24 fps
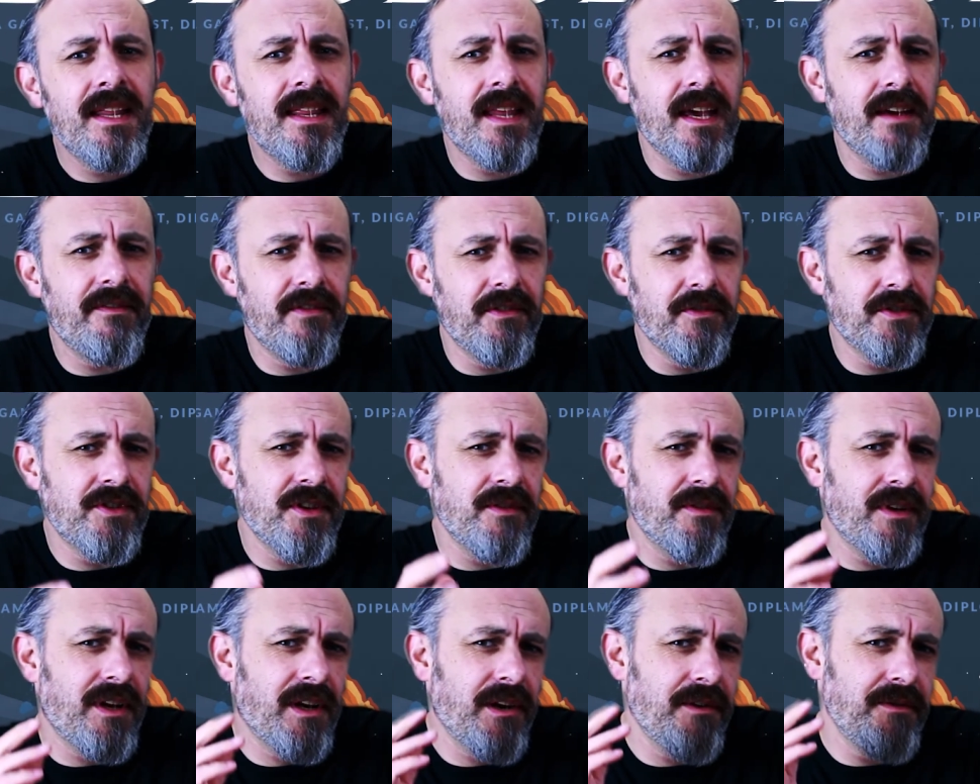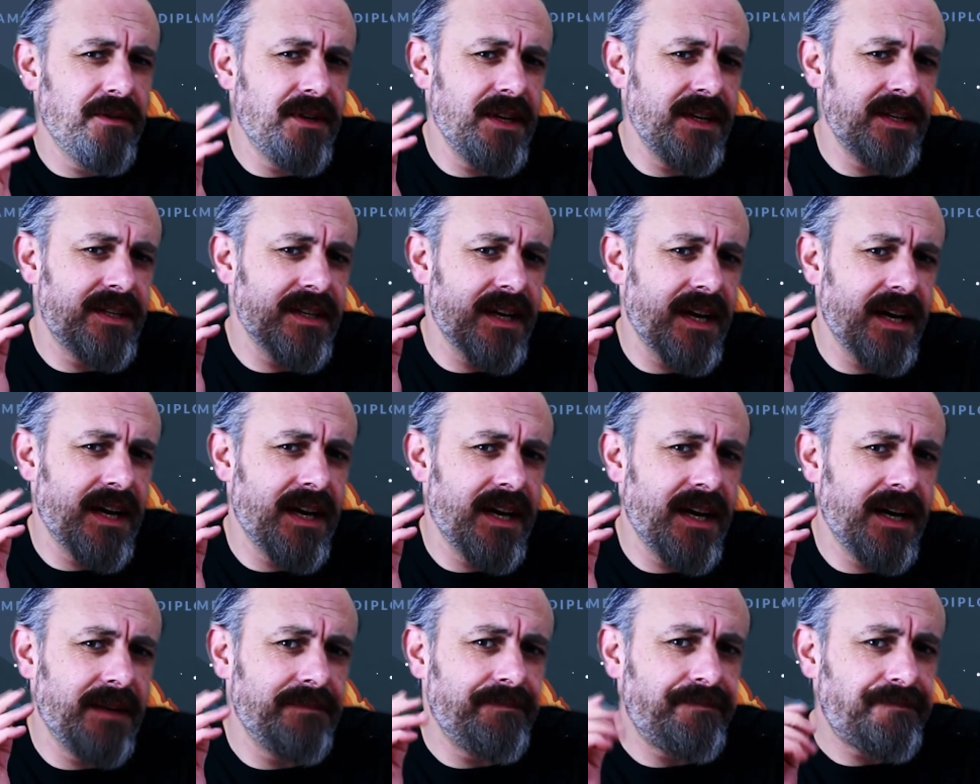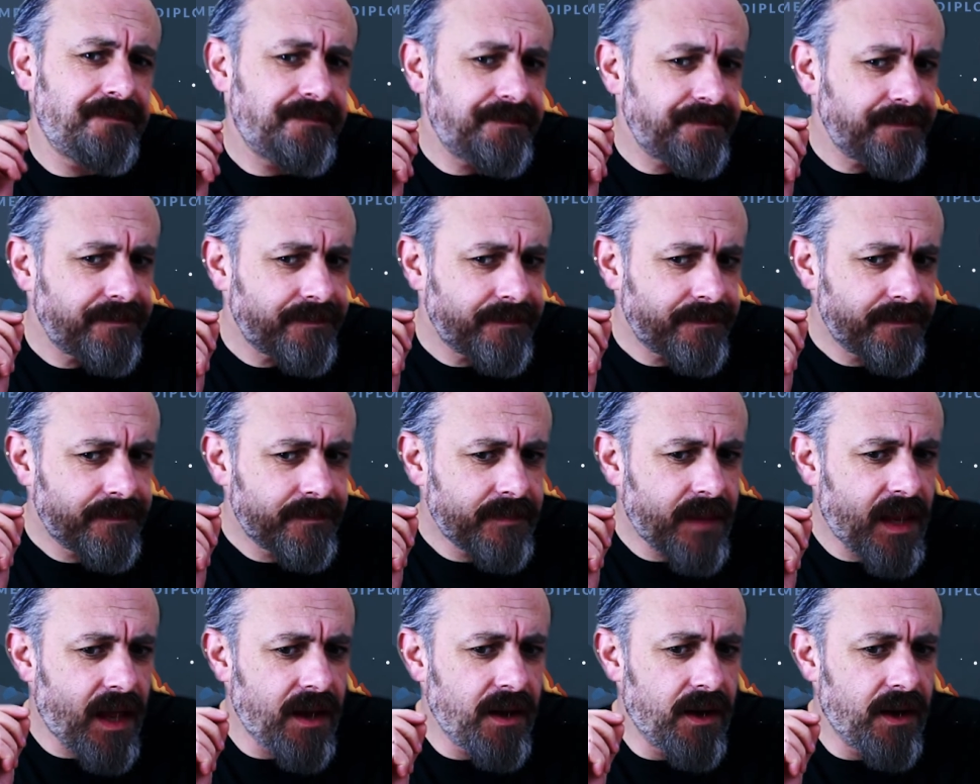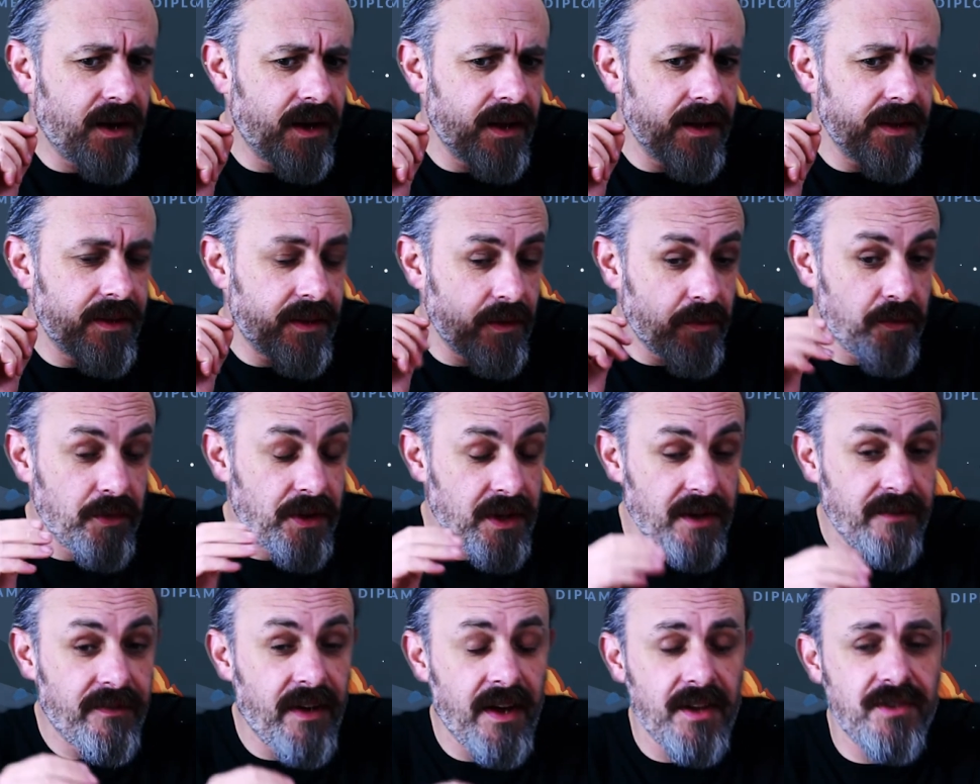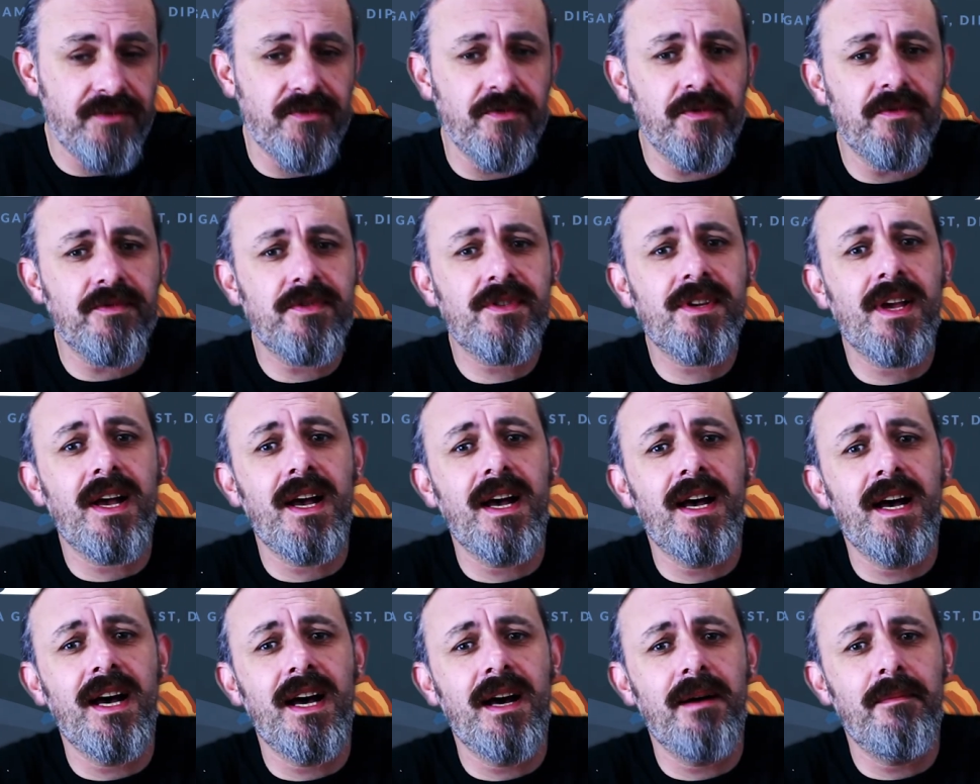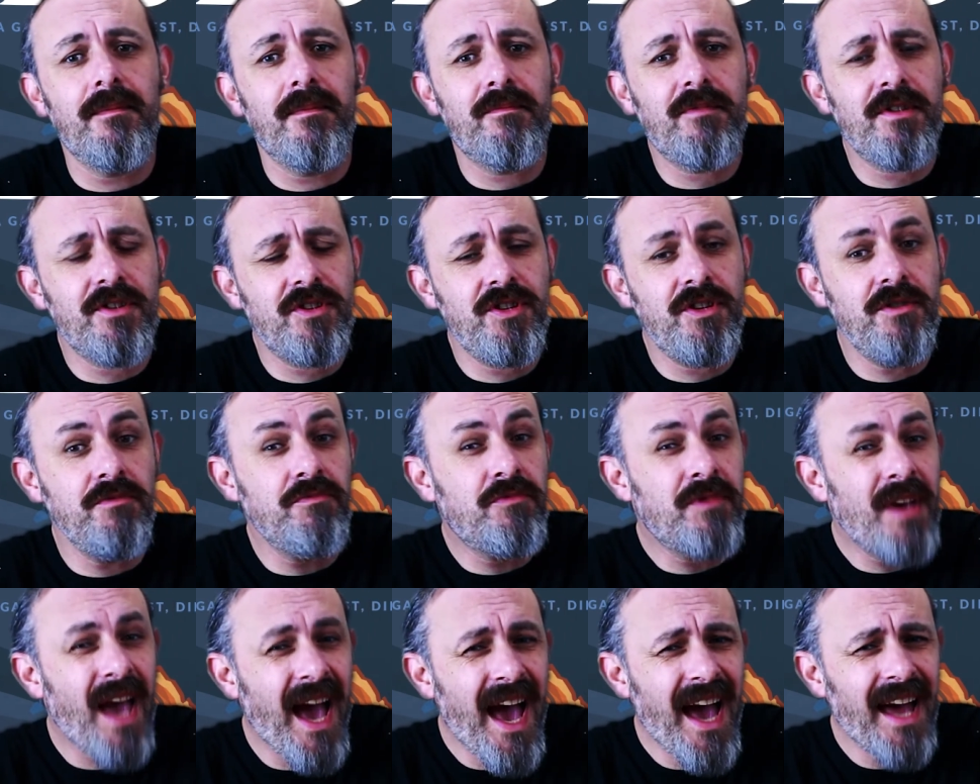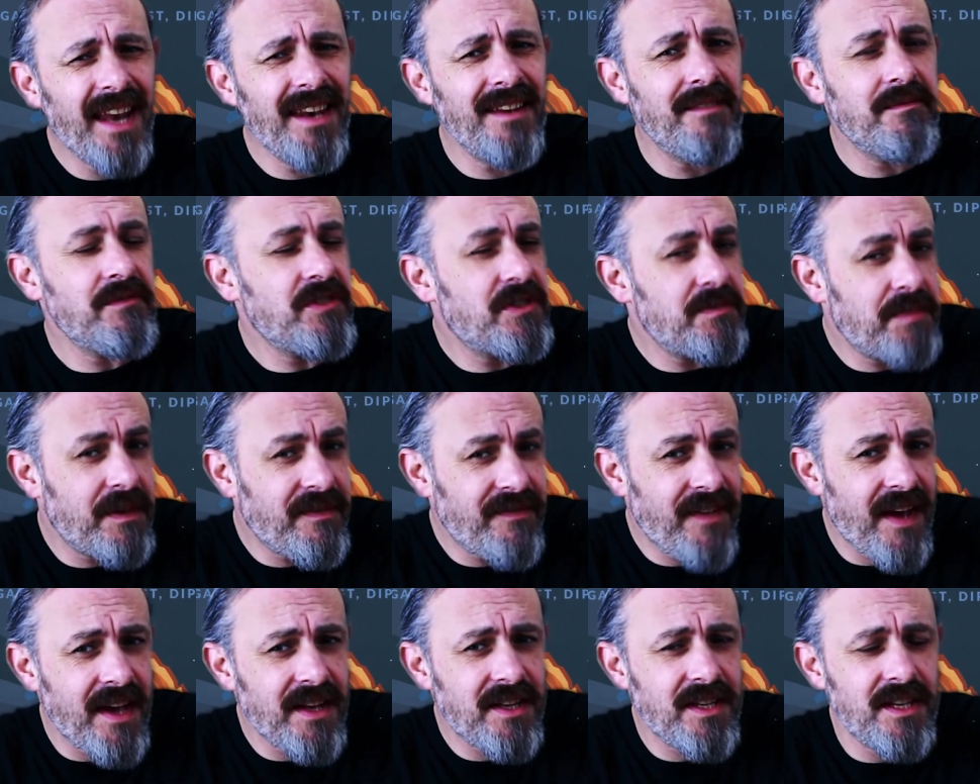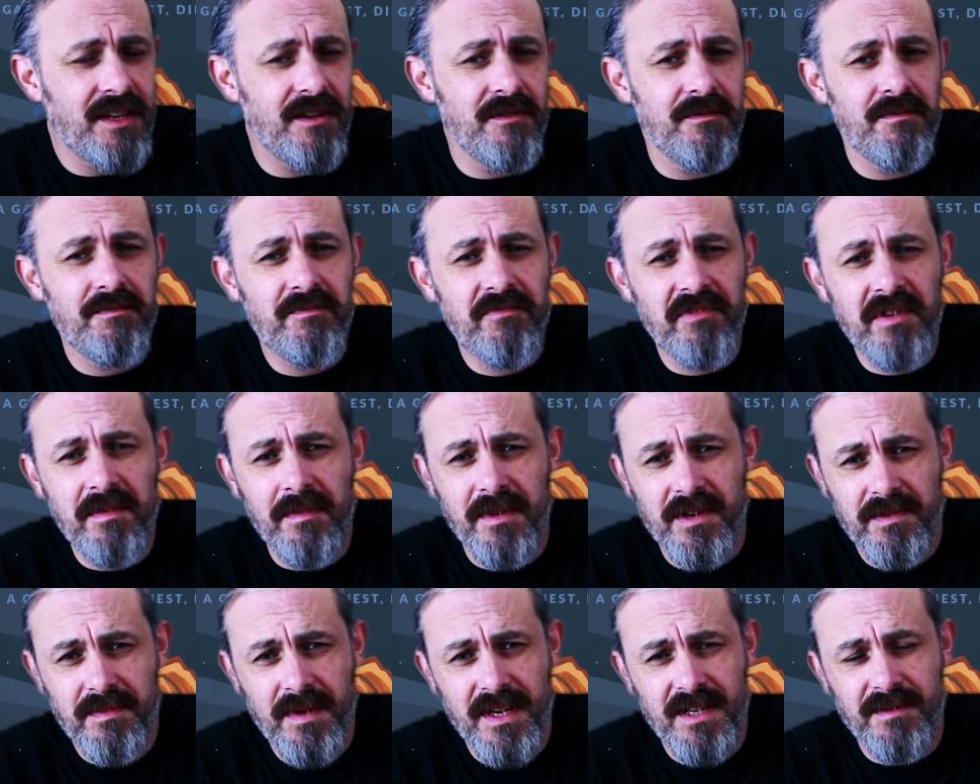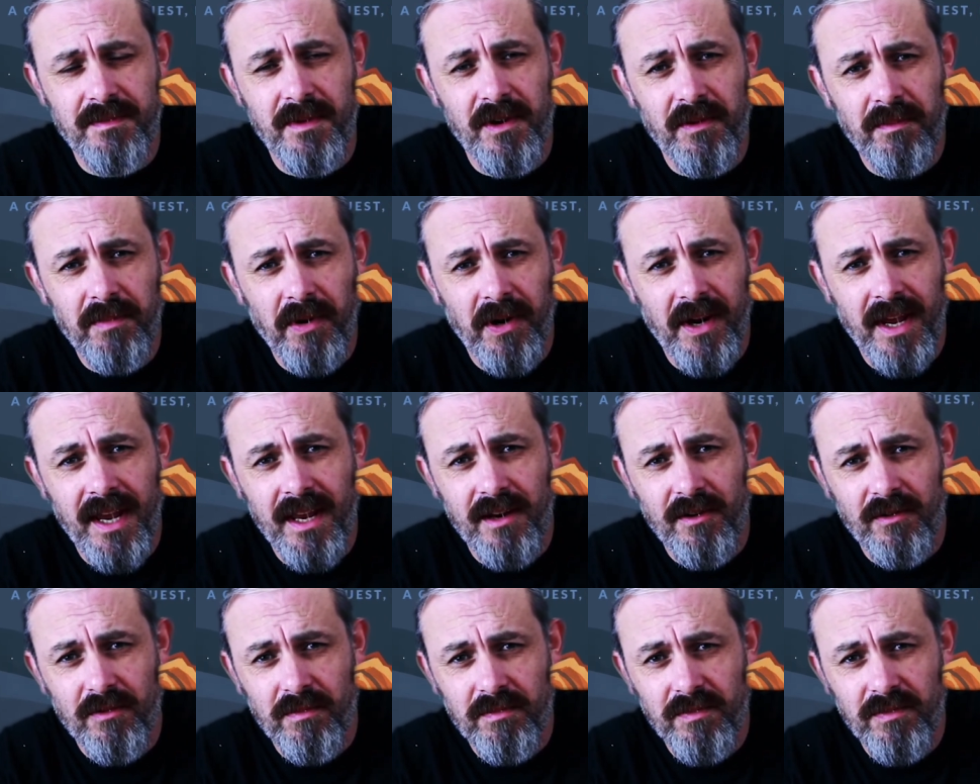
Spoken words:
They've also included all the advanced rules, which you can, to be fair to you, pretty much piecemeal put it in or